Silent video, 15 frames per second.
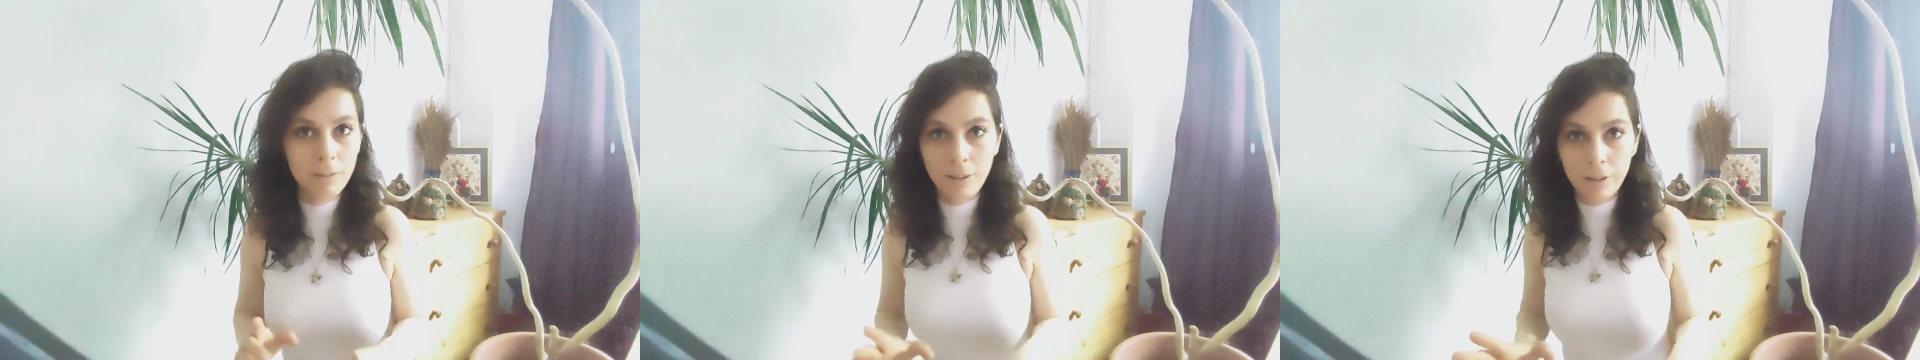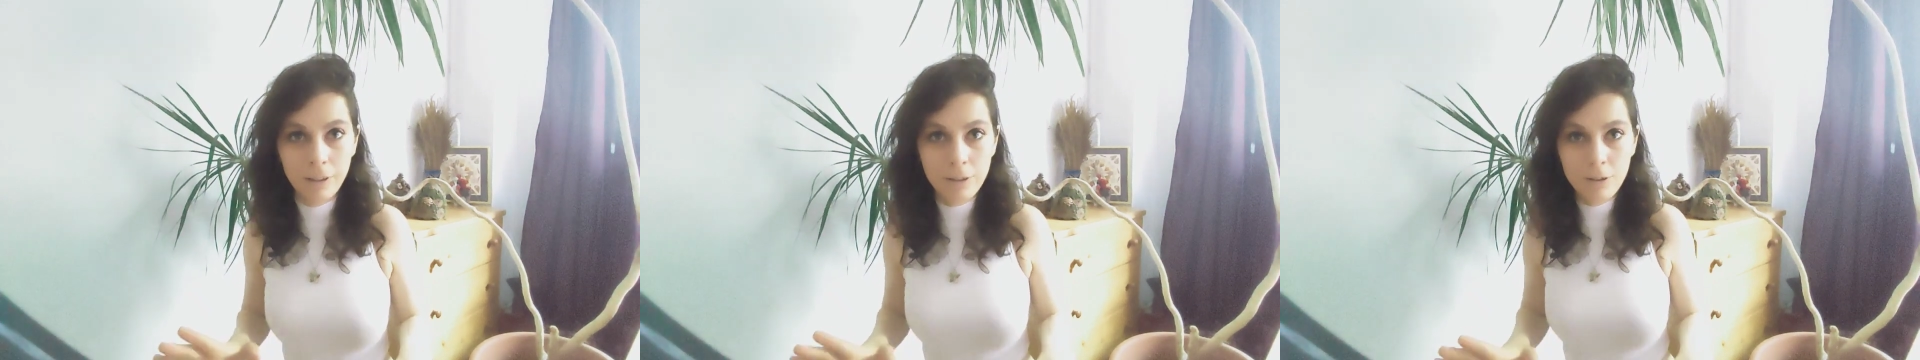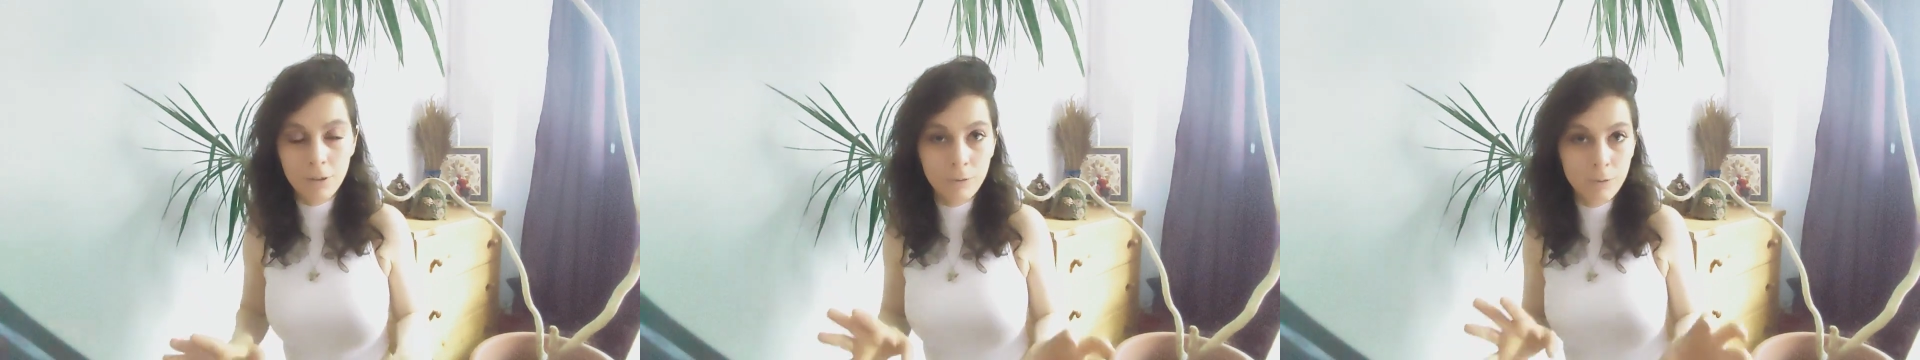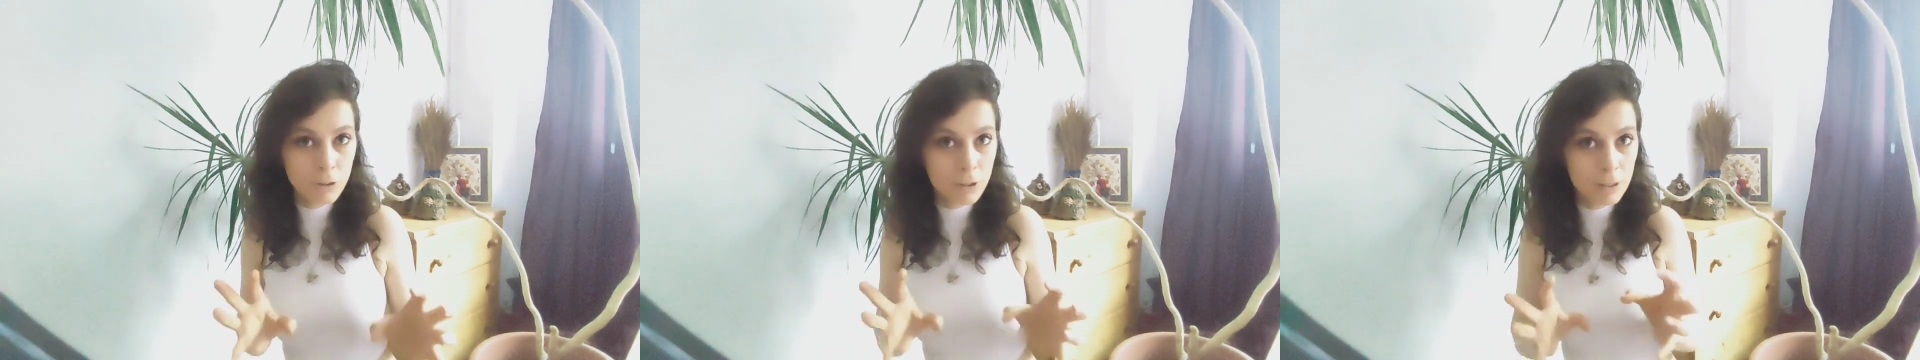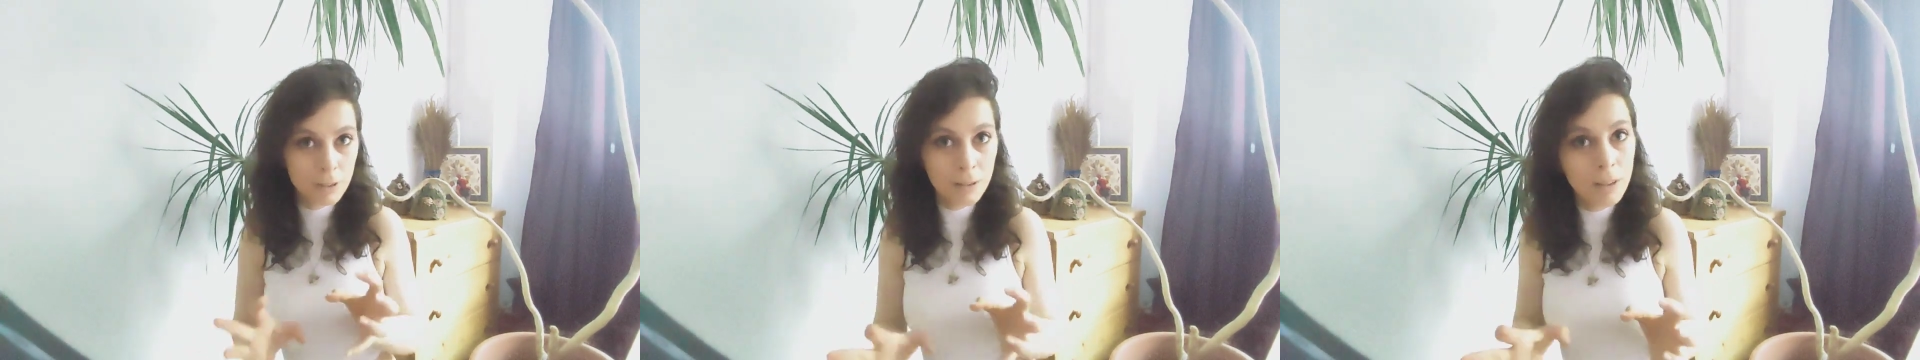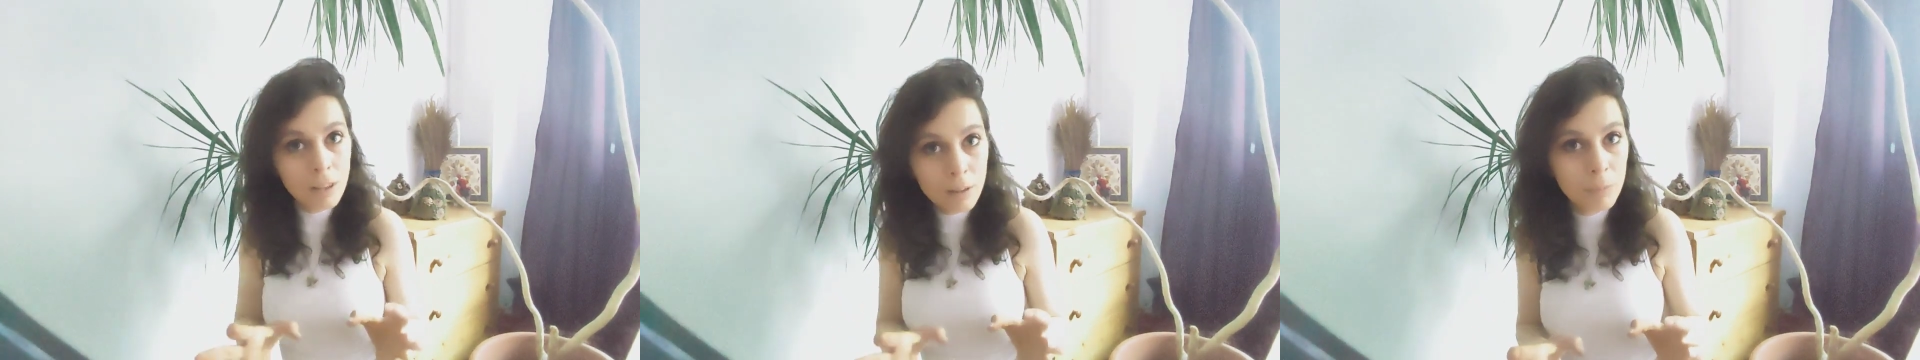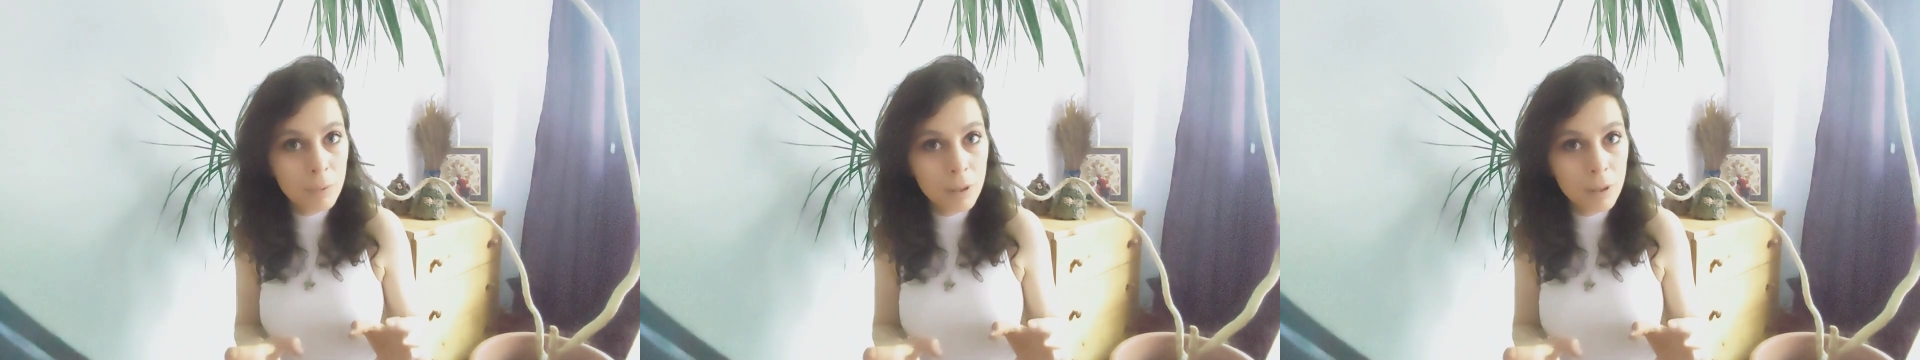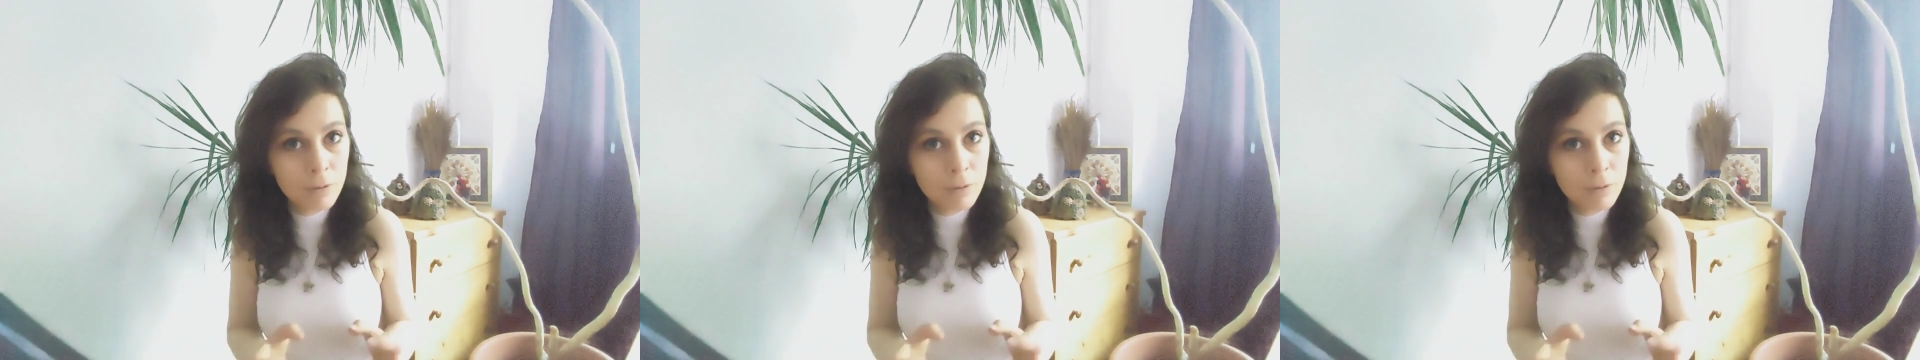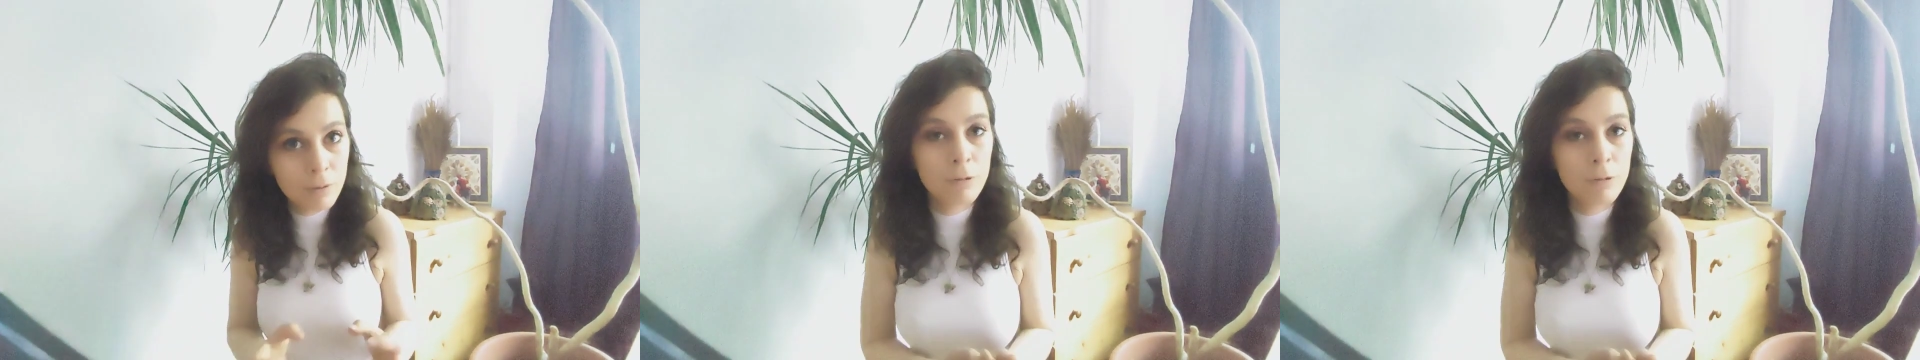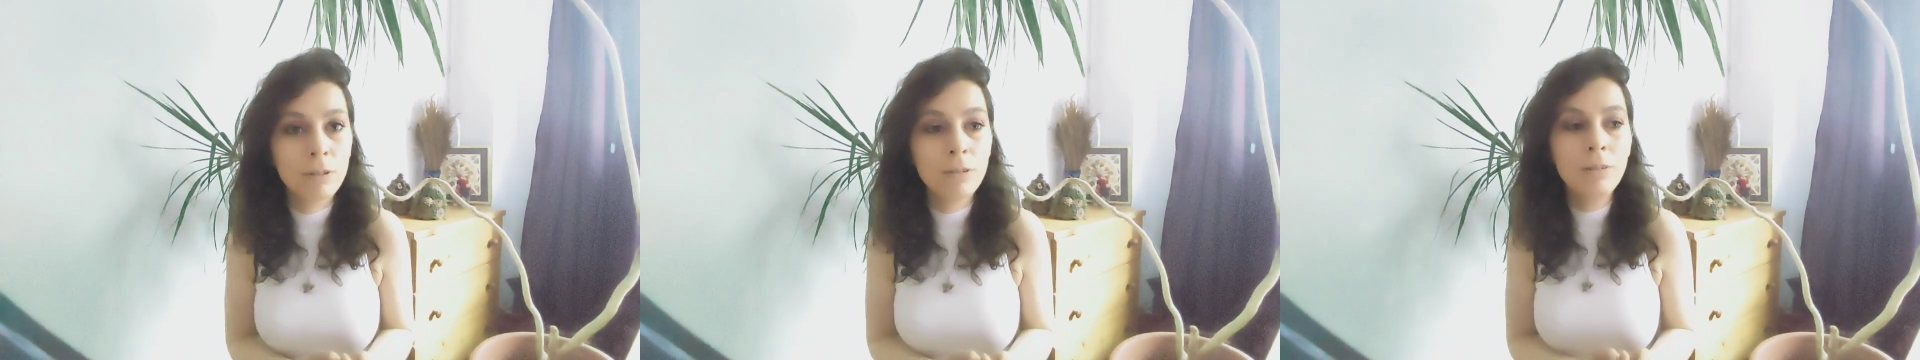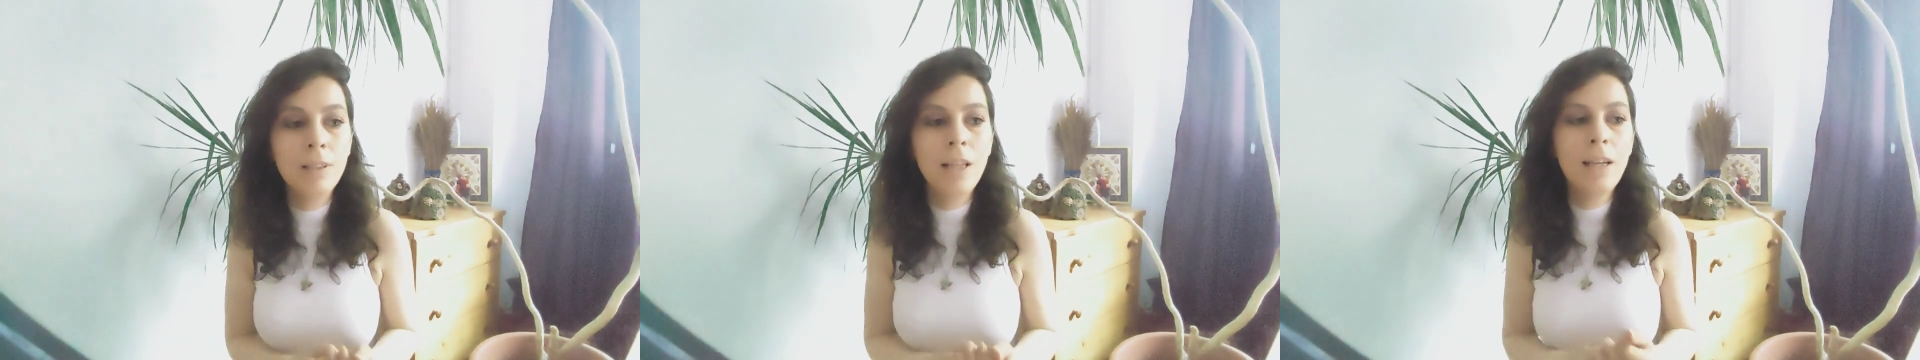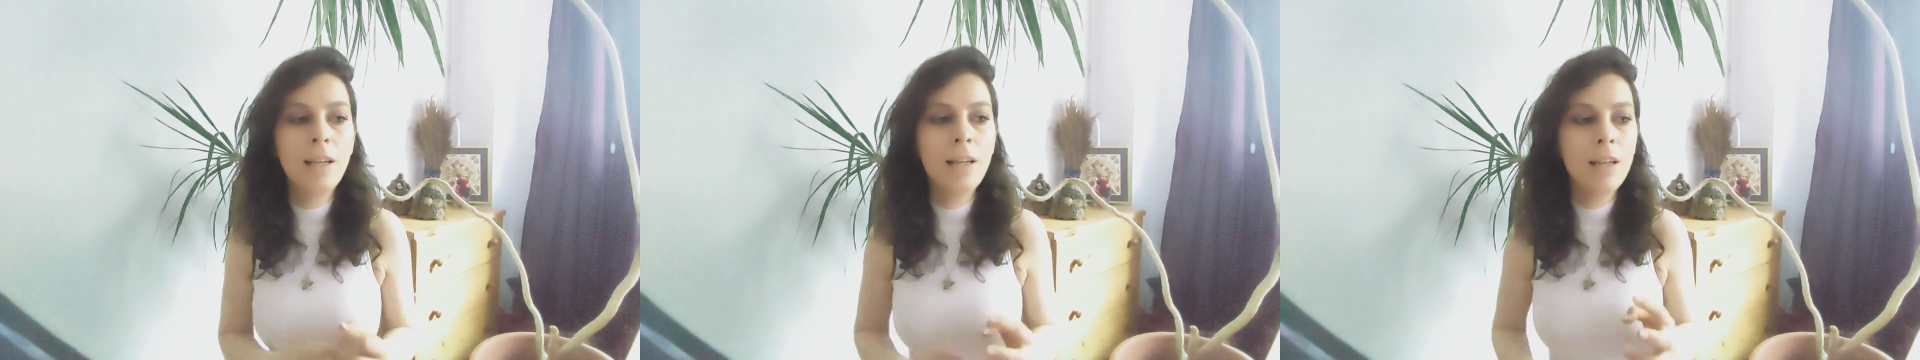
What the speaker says: on its own, just a little bit of arousal,